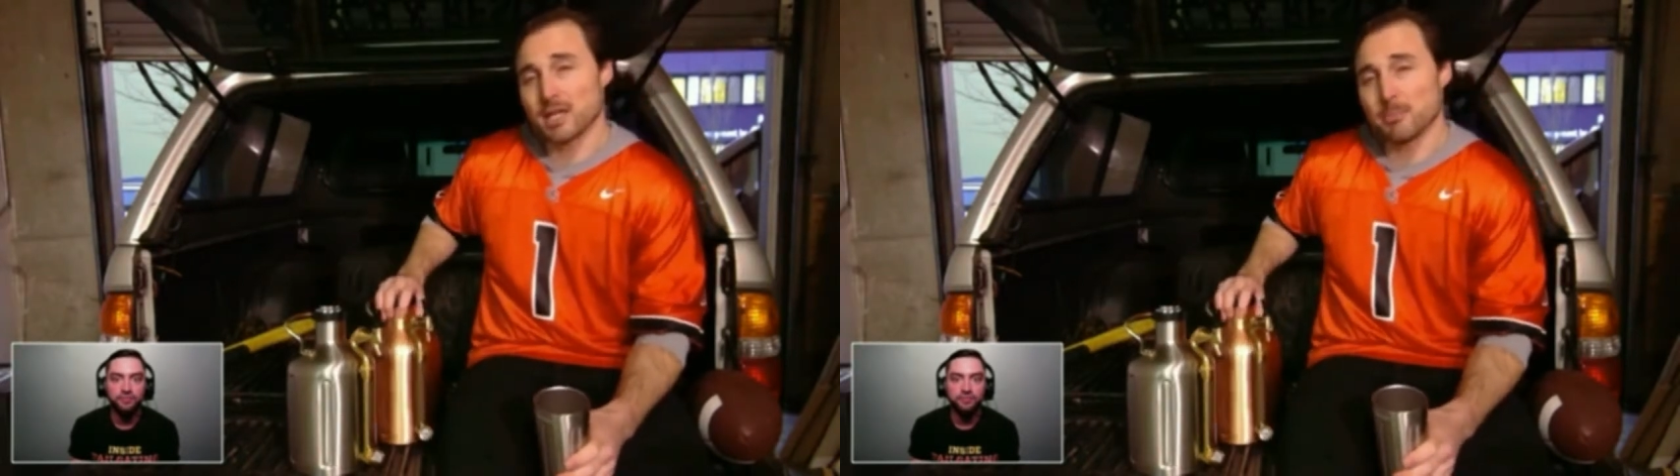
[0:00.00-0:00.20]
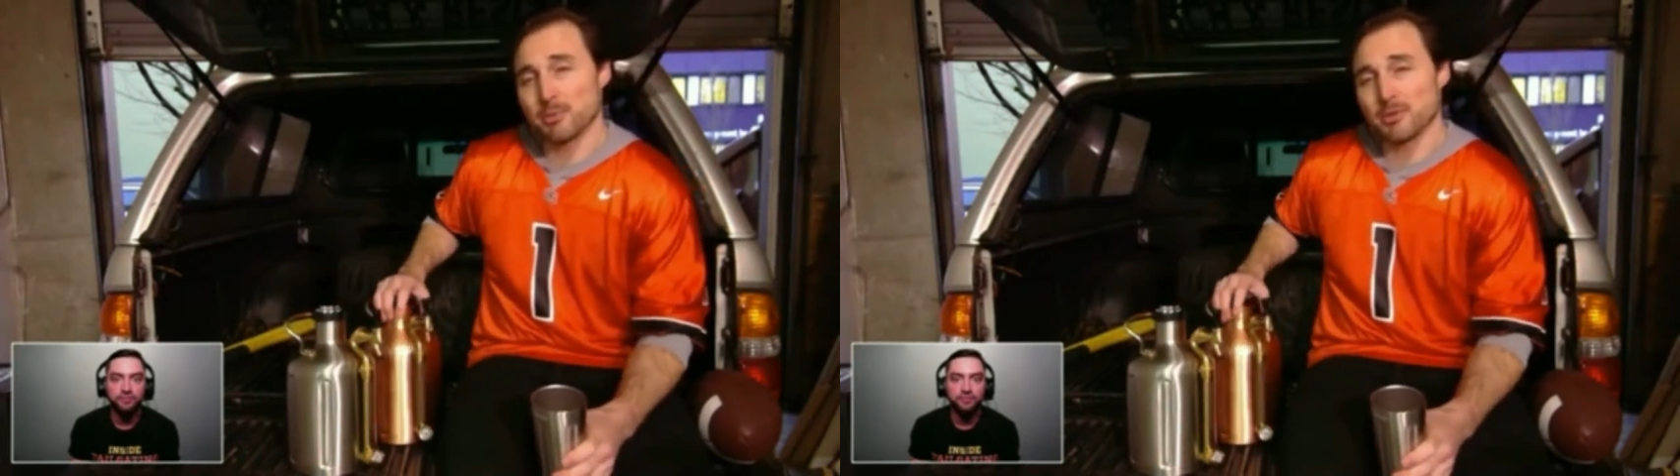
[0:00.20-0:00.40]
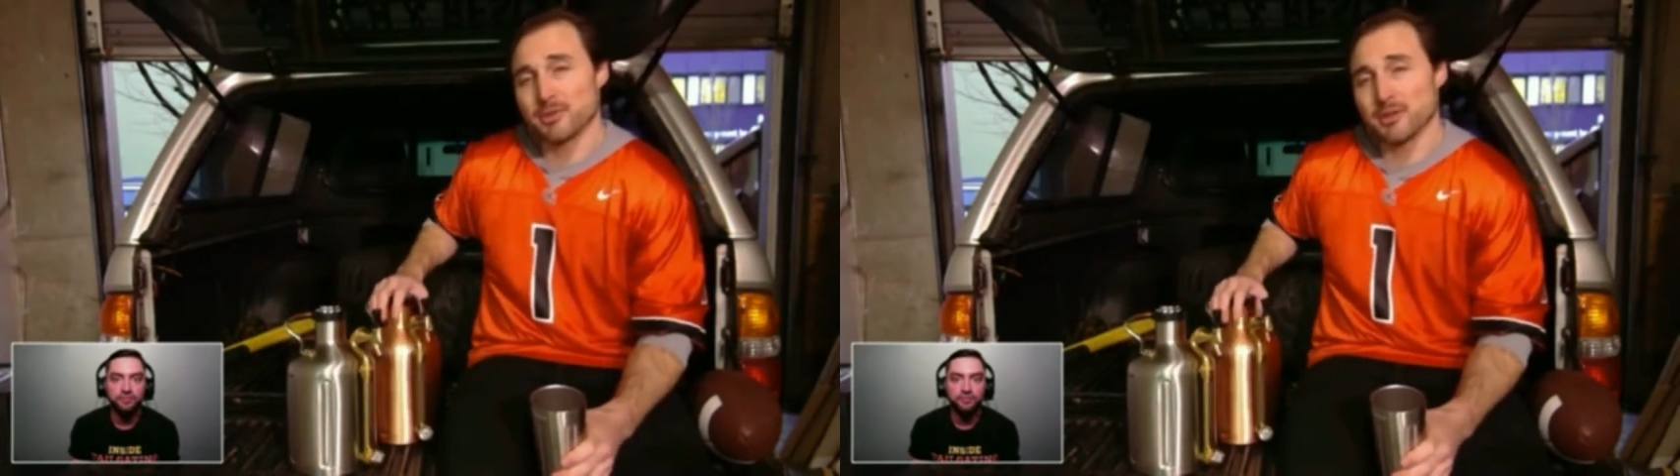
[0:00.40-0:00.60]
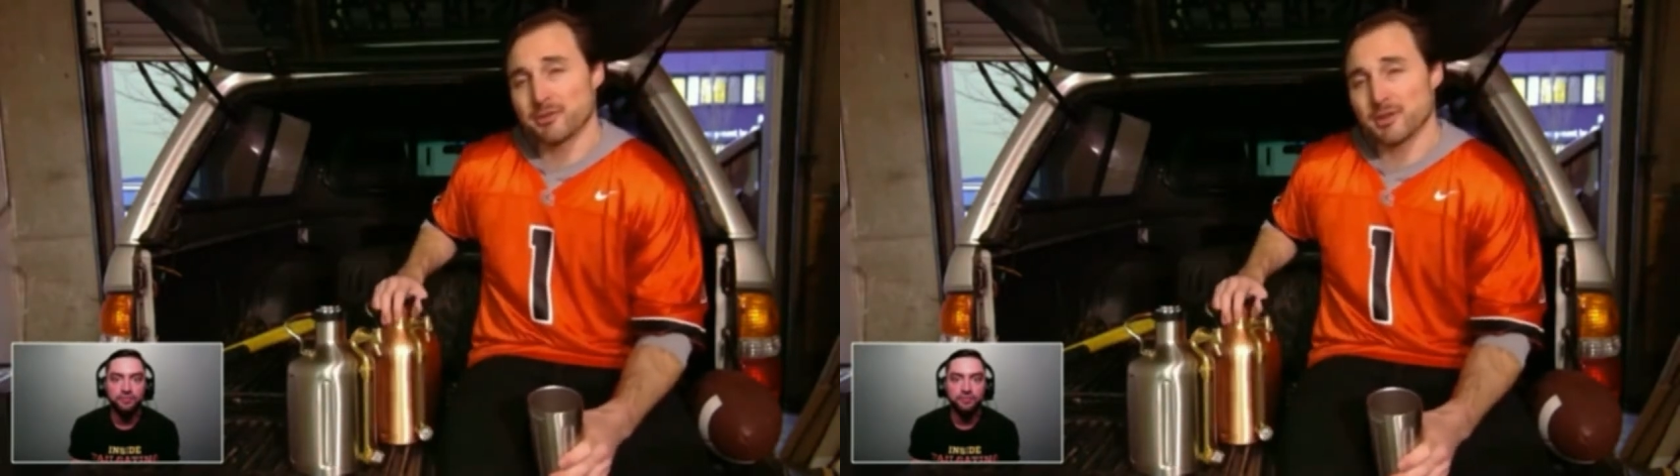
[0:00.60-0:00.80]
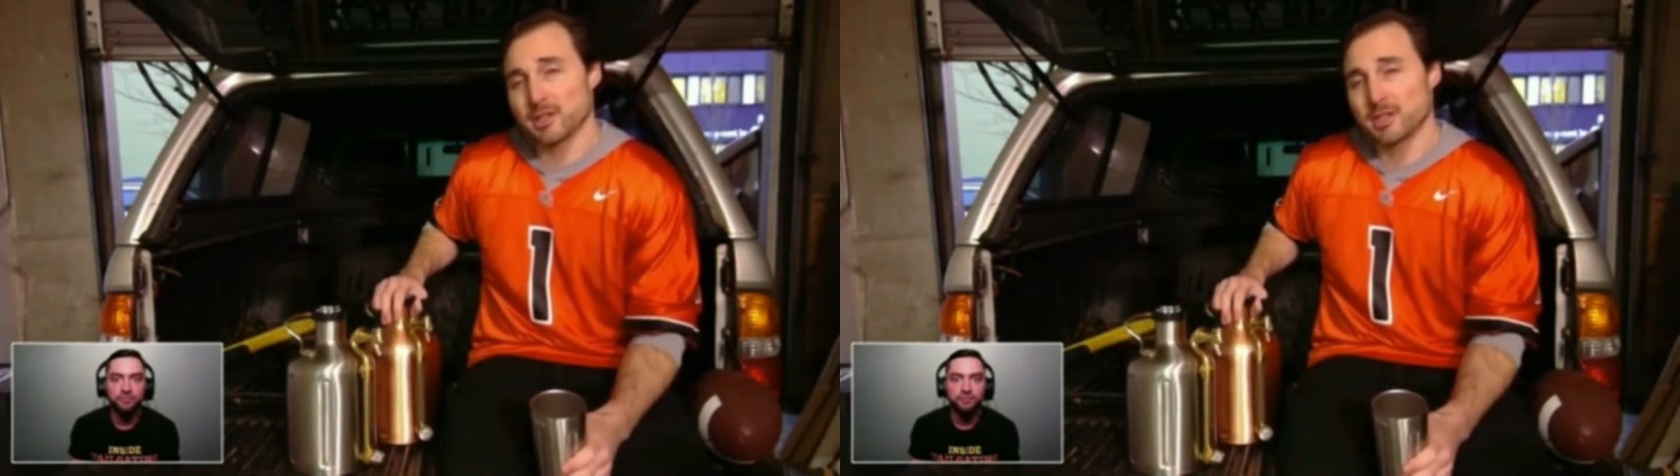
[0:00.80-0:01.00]
in a couple of
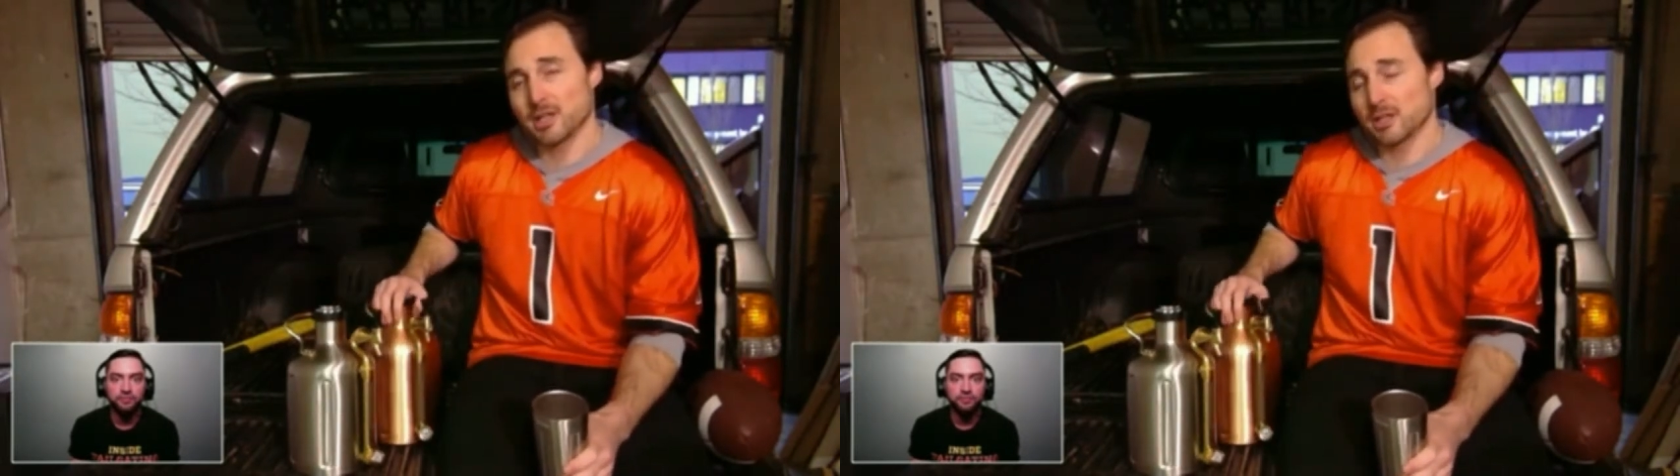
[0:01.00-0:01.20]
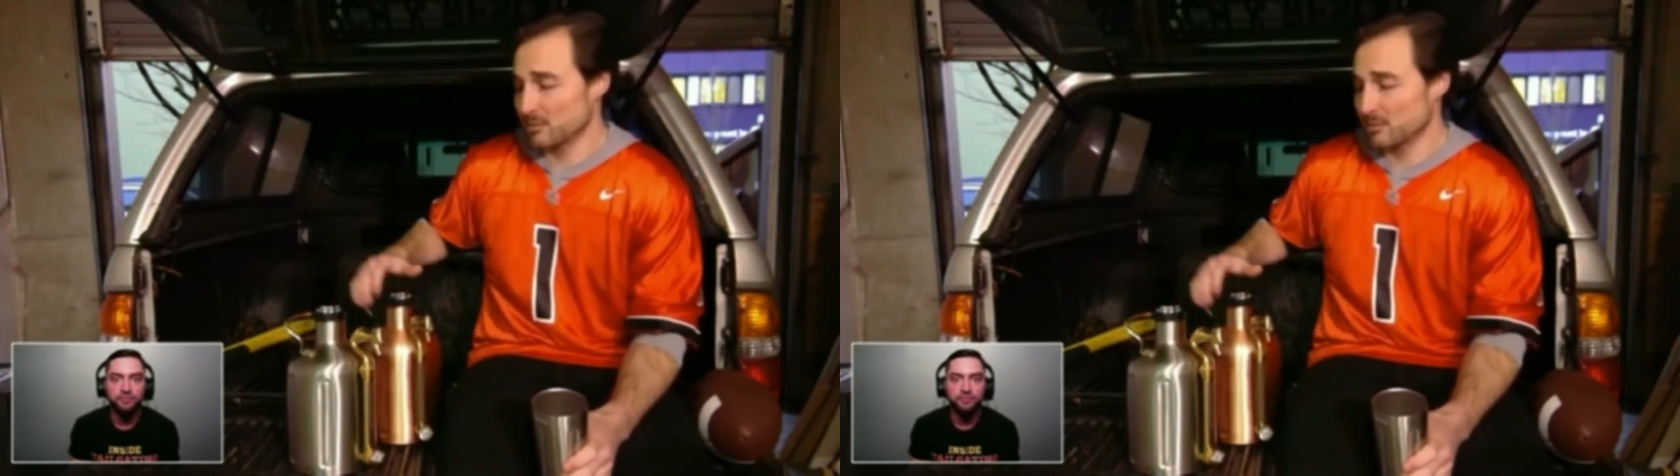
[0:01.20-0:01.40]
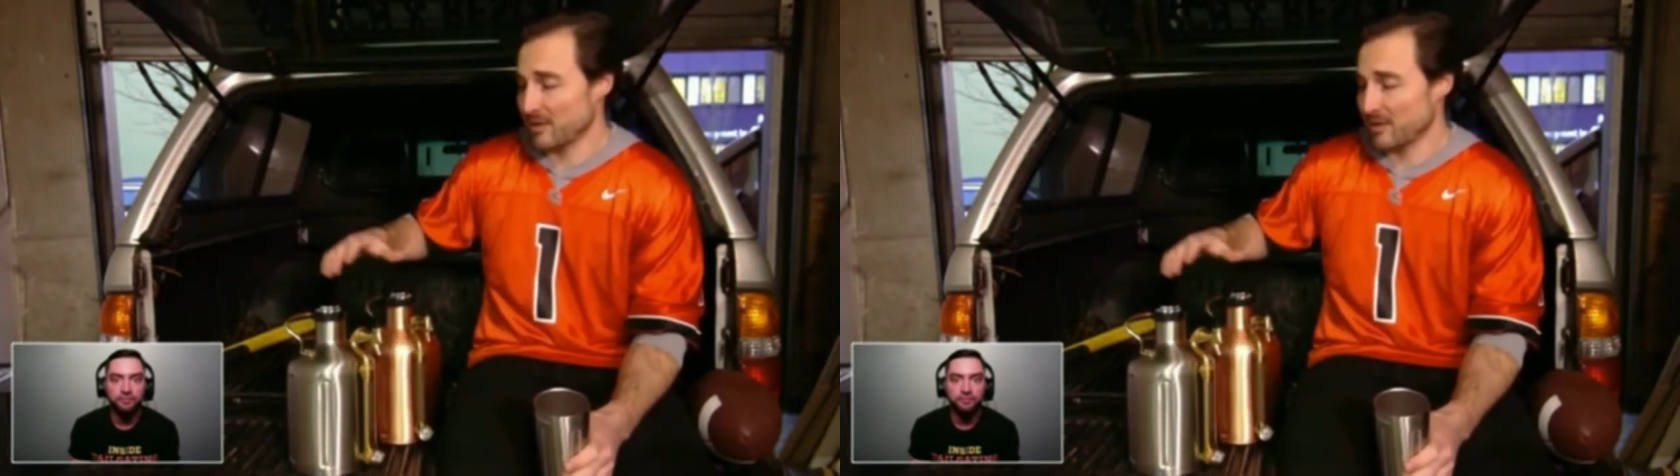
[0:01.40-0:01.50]
different colors.